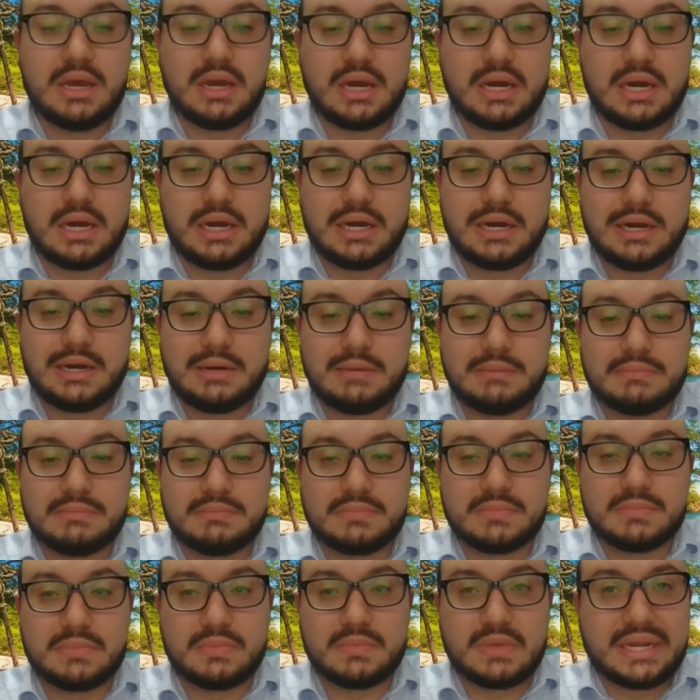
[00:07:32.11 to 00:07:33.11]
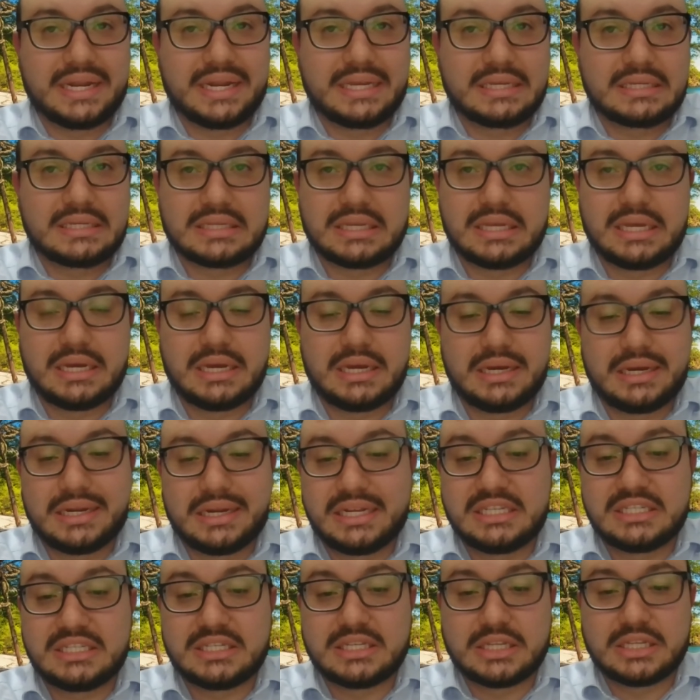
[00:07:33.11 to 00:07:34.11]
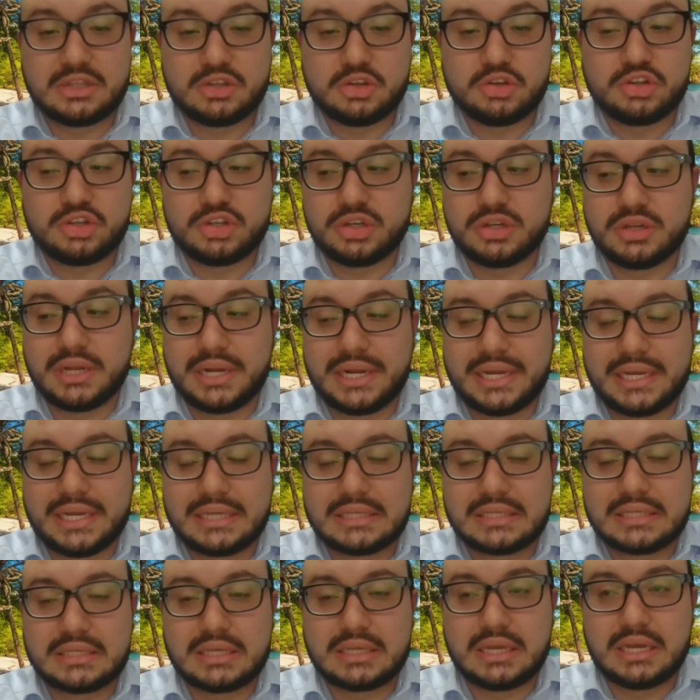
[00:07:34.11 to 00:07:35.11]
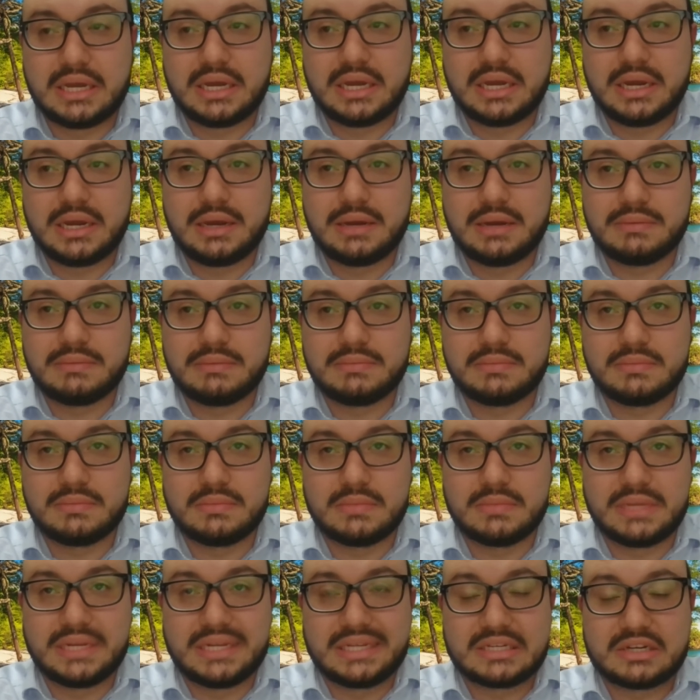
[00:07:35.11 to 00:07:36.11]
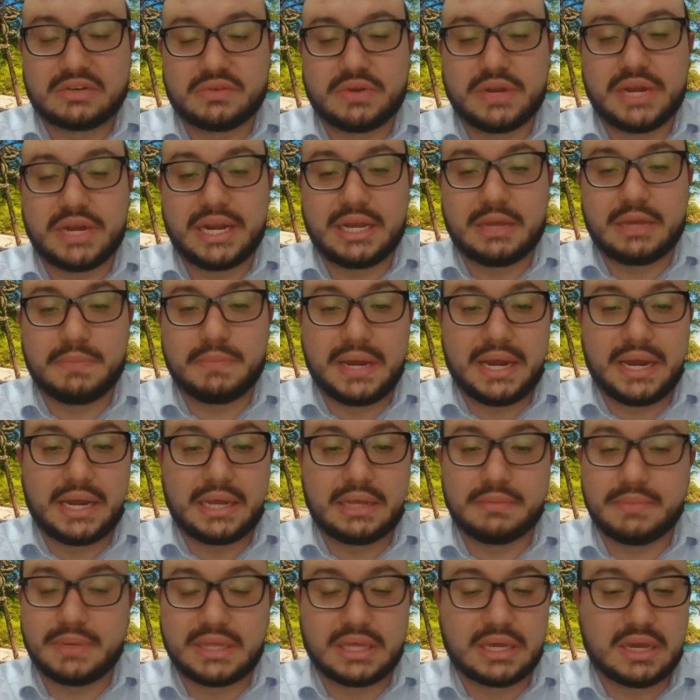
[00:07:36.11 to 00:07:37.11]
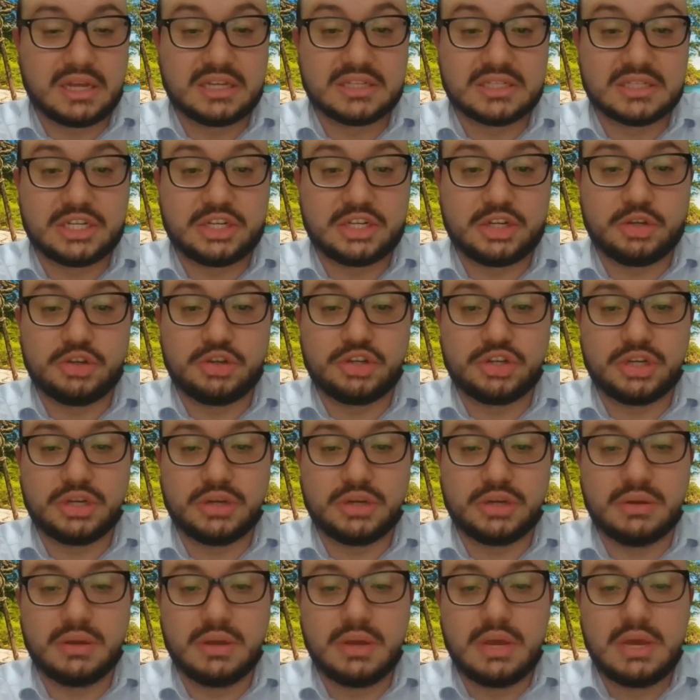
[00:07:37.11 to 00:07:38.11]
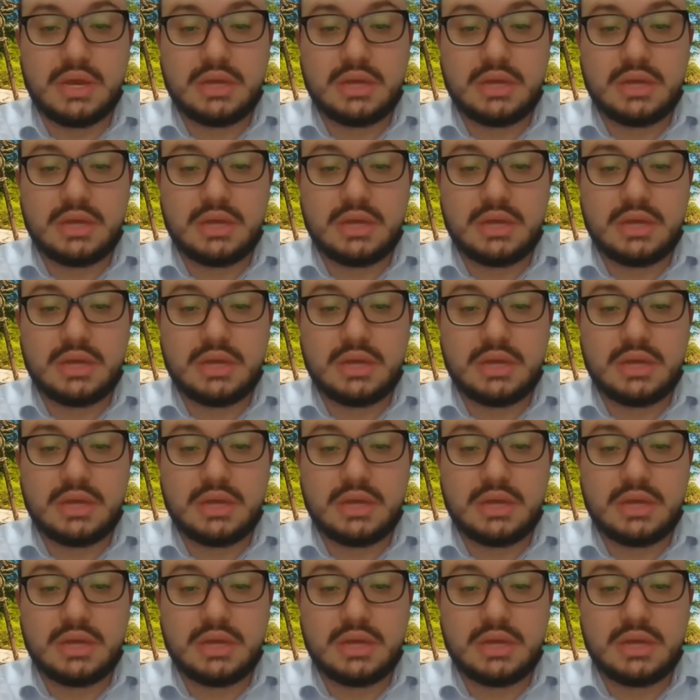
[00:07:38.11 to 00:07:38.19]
It is an institution that is it is created by the Constitution.